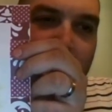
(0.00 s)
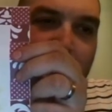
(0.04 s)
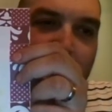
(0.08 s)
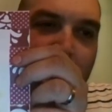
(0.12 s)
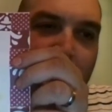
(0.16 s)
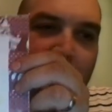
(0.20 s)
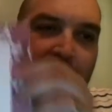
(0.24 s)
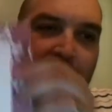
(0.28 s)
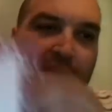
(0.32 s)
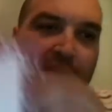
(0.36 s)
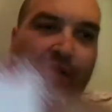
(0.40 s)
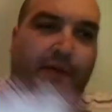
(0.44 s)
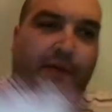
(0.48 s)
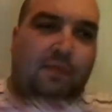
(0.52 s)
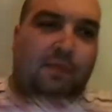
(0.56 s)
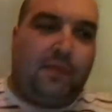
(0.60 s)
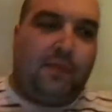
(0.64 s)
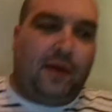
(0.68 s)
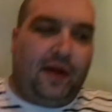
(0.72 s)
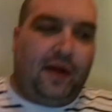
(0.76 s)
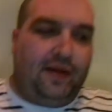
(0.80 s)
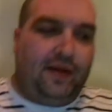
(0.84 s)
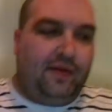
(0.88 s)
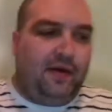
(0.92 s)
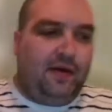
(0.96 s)
to work,
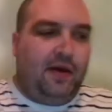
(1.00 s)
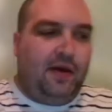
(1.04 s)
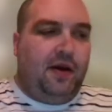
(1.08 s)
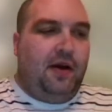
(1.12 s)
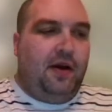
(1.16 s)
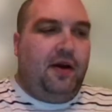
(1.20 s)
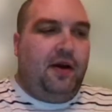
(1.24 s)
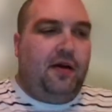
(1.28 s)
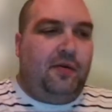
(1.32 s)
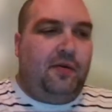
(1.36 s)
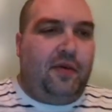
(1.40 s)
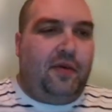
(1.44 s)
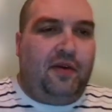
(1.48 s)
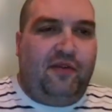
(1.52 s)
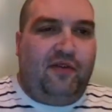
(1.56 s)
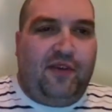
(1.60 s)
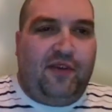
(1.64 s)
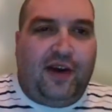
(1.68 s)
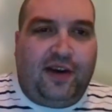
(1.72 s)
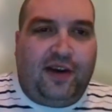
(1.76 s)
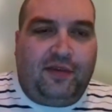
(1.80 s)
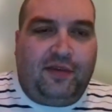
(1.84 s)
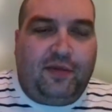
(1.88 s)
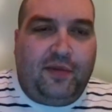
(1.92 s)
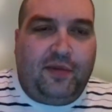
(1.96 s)
but we
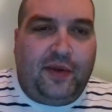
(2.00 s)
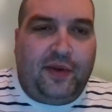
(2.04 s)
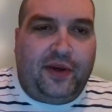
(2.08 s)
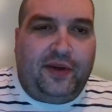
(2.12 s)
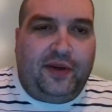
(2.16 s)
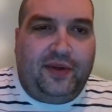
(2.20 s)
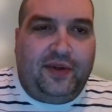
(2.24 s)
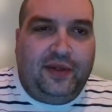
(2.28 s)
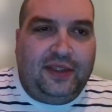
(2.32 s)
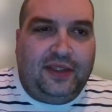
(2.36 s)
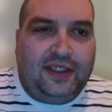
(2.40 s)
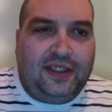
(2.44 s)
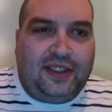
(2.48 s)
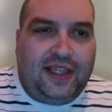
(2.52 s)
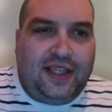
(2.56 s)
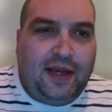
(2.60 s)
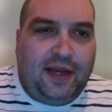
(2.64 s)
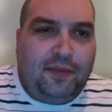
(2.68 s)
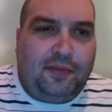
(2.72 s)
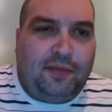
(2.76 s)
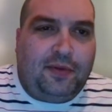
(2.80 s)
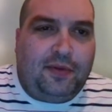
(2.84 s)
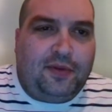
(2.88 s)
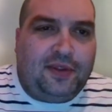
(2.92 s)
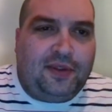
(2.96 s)
found when we were doing the
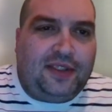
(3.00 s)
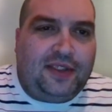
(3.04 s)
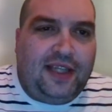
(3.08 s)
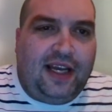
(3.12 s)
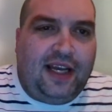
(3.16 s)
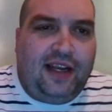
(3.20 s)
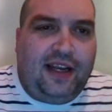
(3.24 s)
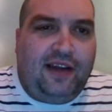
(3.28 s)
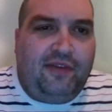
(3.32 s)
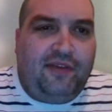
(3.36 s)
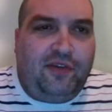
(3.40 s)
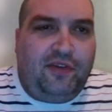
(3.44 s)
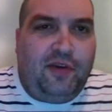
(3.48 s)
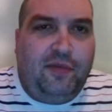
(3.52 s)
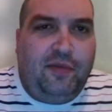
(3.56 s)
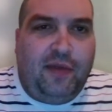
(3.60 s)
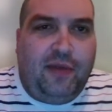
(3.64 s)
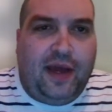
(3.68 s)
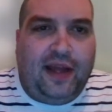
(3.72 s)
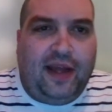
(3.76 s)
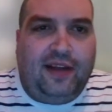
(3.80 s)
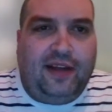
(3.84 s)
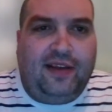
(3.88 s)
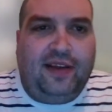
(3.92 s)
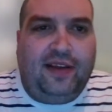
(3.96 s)
samples that if you
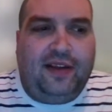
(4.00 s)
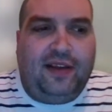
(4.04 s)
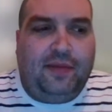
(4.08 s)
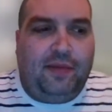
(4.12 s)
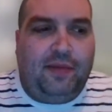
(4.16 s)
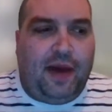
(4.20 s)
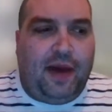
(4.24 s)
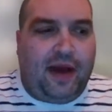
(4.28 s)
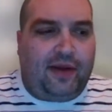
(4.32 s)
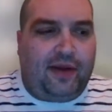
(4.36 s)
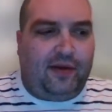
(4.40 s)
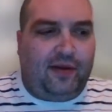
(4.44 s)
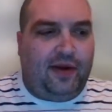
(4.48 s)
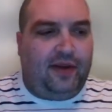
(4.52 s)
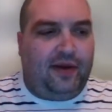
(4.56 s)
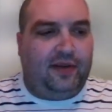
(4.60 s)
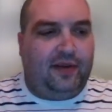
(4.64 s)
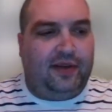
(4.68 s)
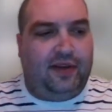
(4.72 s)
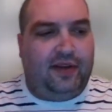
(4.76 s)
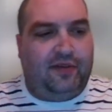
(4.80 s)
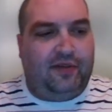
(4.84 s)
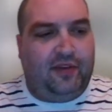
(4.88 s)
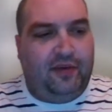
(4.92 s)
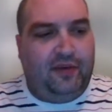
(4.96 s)
made the background,
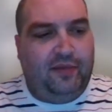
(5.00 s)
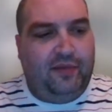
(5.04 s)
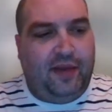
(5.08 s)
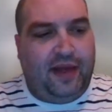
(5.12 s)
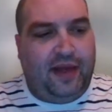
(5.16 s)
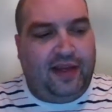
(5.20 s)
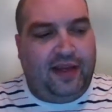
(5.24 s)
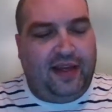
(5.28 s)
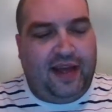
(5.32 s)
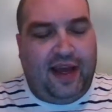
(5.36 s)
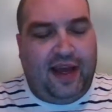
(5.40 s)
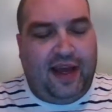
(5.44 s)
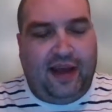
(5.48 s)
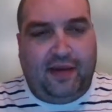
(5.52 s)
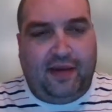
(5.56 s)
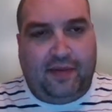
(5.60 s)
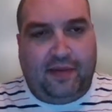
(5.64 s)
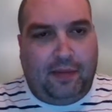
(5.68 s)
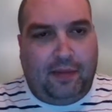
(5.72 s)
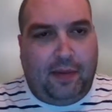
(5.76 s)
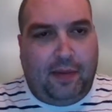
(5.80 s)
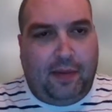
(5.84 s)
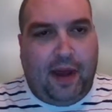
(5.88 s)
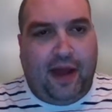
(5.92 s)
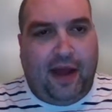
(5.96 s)
if you made
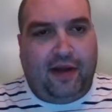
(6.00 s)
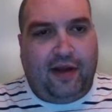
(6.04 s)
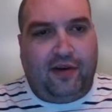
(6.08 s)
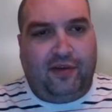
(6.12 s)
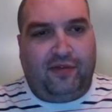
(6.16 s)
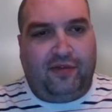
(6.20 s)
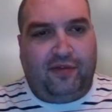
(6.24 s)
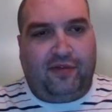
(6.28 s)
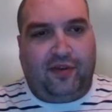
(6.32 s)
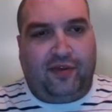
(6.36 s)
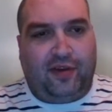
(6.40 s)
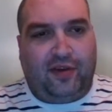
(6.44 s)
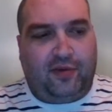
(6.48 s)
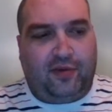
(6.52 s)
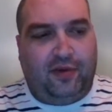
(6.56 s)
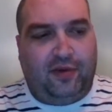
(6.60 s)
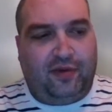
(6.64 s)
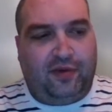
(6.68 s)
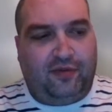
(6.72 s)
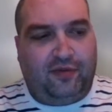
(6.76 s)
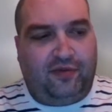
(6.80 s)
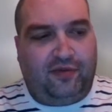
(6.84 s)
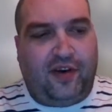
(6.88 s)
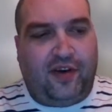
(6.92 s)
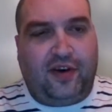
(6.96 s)
the pattern for the
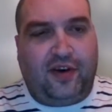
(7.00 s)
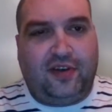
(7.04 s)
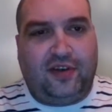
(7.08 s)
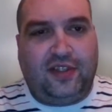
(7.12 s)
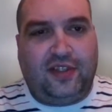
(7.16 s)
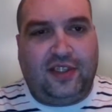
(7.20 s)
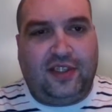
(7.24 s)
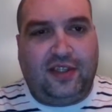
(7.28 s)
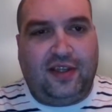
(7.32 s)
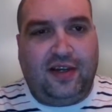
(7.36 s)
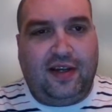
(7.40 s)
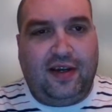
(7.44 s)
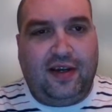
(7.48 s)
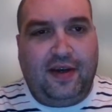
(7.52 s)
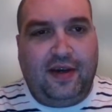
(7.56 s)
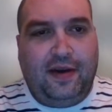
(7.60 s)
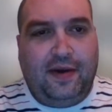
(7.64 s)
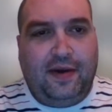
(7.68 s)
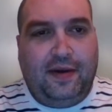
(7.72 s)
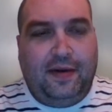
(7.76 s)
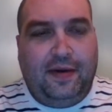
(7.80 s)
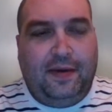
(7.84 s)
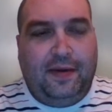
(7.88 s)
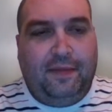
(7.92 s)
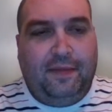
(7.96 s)
quilt first,
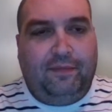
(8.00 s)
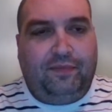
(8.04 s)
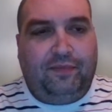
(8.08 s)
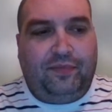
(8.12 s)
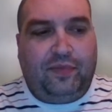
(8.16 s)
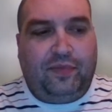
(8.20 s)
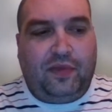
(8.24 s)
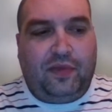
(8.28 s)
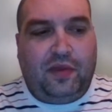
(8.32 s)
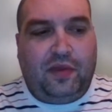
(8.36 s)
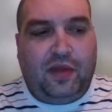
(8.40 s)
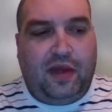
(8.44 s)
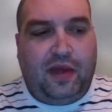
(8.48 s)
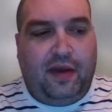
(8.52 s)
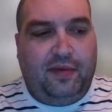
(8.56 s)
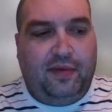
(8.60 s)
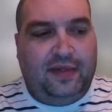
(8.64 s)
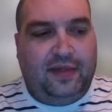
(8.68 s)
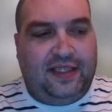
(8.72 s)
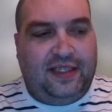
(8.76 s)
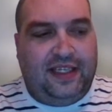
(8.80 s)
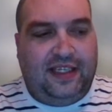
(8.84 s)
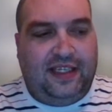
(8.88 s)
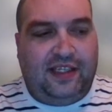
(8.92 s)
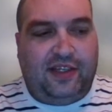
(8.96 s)
it
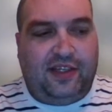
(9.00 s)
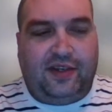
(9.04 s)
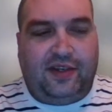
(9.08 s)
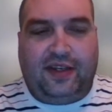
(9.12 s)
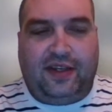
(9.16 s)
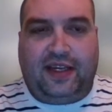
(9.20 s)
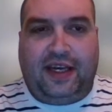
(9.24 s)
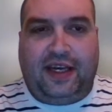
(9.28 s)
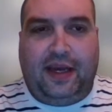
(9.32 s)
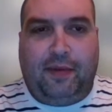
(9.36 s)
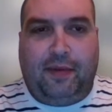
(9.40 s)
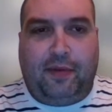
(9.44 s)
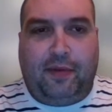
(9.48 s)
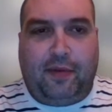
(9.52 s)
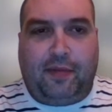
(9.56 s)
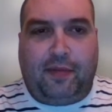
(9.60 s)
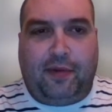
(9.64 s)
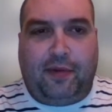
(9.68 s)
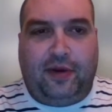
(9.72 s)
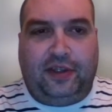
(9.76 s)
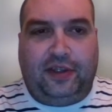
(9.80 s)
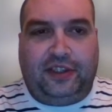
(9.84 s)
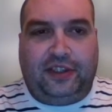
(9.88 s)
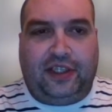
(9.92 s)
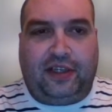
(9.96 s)
was easier to keep your
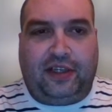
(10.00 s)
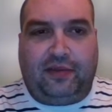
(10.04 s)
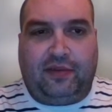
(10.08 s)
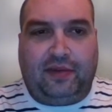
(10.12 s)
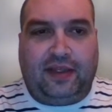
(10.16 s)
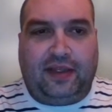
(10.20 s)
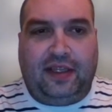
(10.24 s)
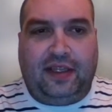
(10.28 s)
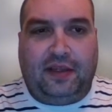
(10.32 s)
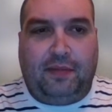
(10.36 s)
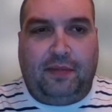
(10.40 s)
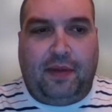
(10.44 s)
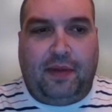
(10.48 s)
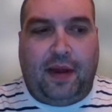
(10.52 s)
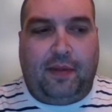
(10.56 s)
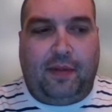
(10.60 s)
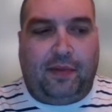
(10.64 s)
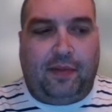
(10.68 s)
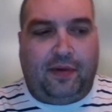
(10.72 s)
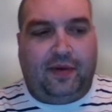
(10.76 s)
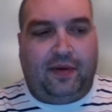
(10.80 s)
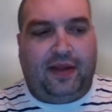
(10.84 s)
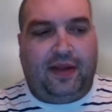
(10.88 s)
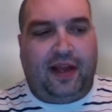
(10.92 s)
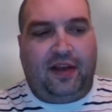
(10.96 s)
project within the
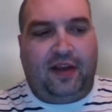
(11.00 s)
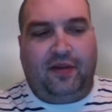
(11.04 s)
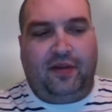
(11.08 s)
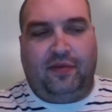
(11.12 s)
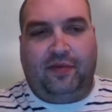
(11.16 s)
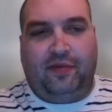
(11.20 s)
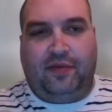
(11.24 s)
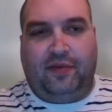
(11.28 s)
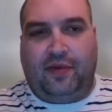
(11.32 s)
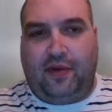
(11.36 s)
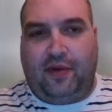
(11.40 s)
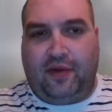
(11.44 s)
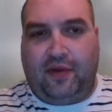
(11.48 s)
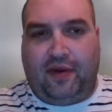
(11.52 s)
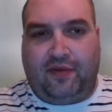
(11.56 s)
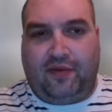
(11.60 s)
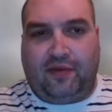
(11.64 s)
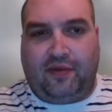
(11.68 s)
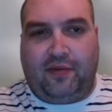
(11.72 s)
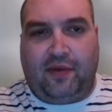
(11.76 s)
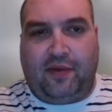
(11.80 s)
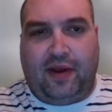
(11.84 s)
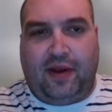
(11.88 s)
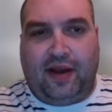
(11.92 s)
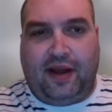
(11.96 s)
paper. Then you don't have
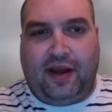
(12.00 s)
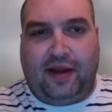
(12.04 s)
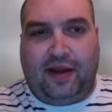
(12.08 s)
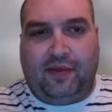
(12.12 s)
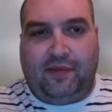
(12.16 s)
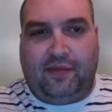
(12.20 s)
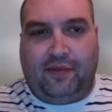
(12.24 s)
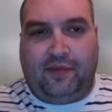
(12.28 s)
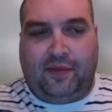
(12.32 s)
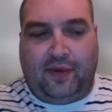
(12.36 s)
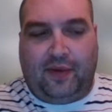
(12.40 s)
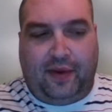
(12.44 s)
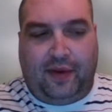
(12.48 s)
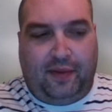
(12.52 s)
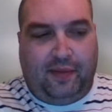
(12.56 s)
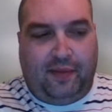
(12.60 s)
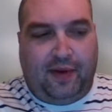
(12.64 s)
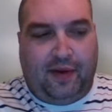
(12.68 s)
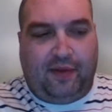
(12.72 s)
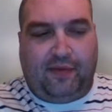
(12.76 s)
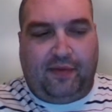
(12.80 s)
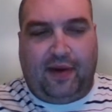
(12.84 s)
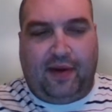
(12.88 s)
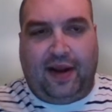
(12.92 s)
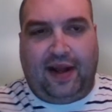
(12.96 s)
to worry
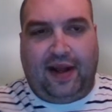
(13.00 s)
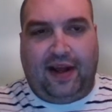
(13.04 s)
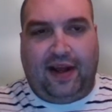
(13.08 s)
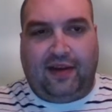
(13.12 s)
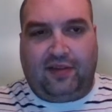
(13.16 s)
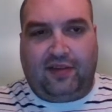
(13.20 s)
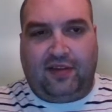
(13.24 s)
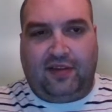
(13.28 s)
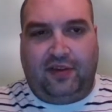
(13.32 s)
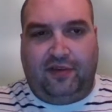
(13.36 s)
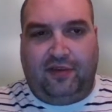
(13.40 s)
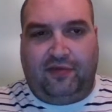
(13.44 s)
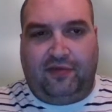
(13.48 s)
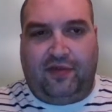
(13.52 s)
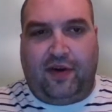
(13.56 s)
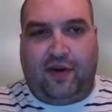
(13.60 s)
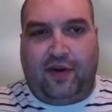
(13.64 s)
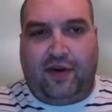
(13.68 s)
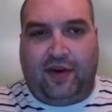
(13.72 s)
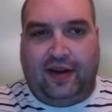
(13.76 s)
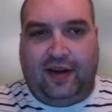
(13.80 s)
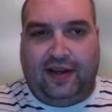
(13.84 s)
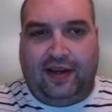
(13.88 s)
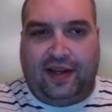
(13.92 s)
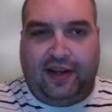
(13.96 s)
about running out too
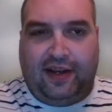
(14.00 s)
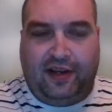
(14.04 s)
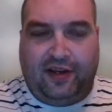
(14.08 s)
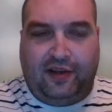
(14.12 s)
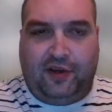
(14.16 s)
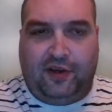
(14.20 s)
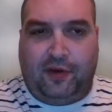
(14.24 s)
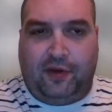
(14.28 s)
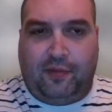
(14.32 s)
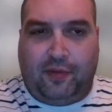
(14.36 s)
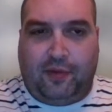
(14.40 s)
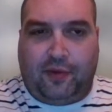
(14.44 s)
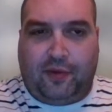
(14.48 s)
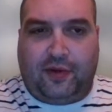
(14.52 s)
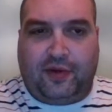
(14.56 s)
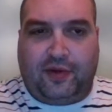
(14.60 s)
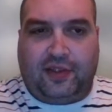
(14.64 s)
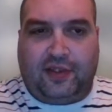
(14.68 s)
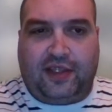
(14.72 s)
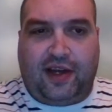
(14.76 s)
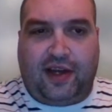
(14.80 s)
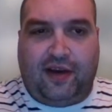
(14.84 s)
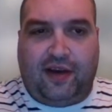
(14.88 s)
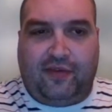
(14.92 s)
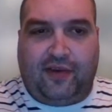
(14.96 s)
far and then your border's
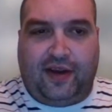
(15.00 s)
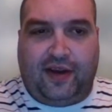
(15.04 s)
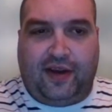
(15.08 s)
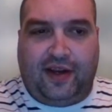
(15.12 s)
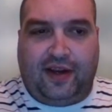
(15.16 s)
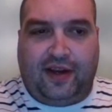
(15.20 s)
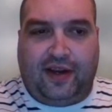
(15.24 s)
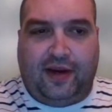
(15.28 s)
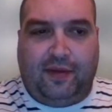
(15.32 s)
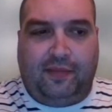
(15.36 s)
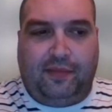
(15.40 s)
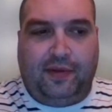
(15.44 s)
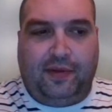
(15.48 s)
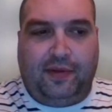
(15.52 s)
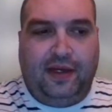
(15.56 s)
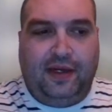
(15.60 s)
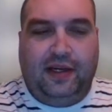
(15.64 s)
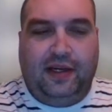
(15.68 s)
covering it up.